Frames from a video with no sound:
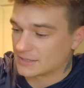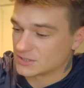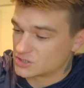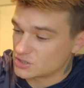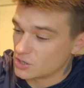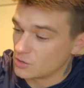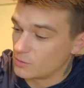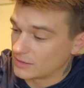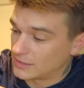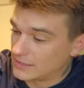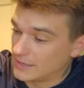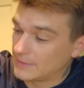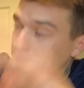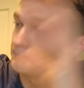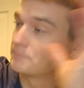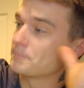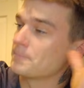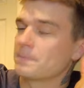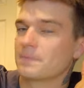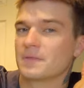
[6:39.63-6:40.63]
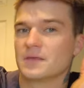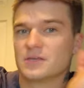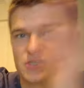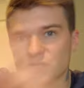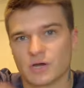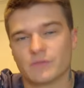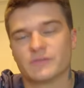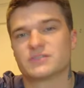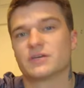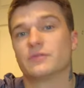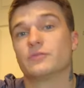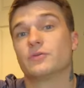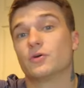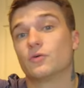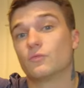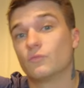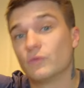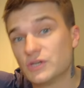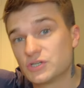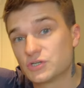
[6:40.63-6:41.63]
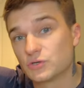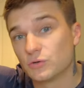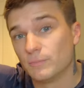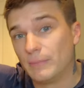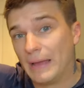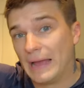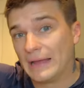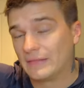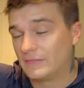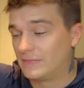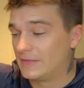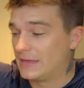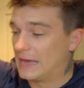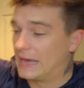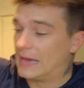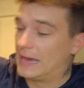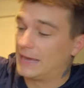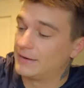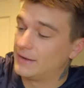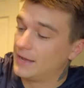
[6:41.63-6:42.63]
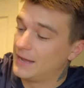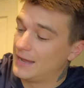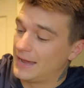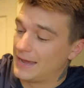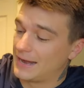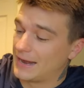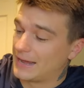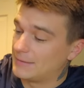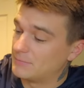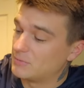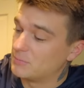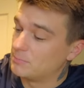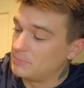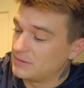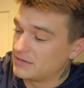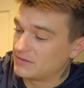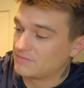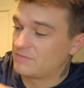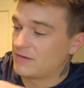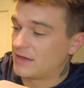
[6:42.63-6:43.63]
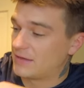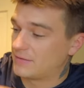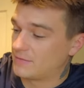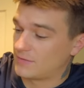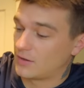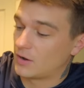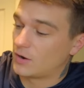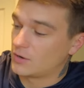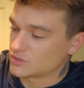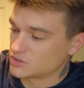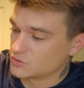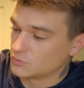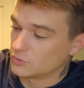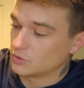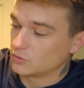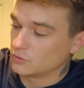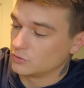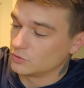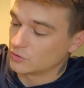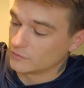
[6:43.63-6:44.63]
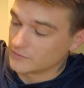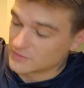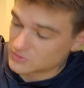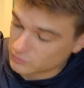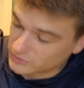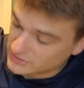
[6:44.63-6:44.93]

So again, saw this on their original bag that they had, and I am a big fan that they also included on this one.